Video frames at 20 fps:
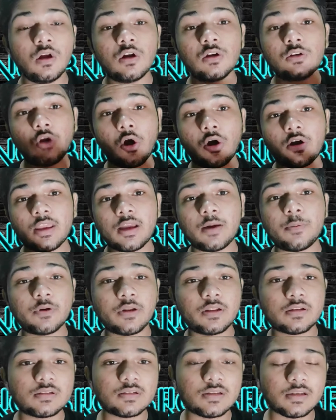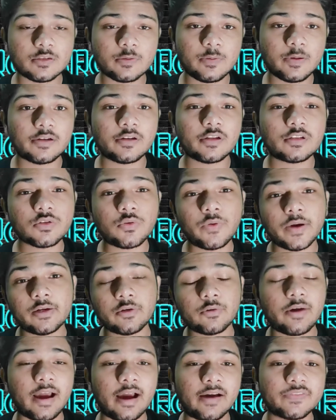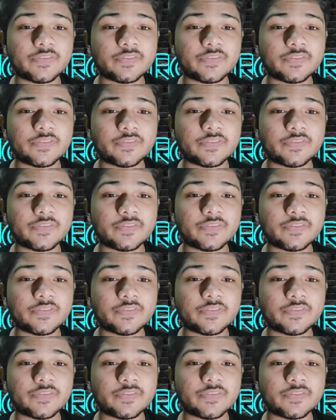Talking about its display, it is going to have